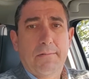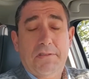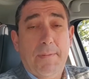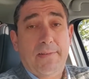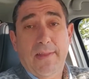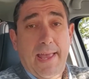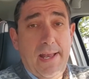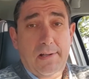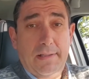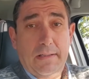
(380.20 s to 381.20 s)
which makes the
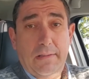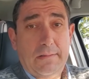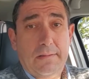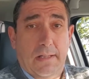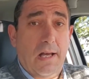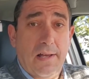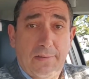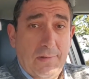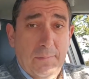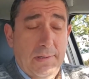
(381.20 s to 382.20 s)
handling
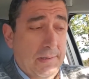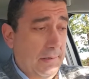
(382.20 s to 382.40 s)
awesome.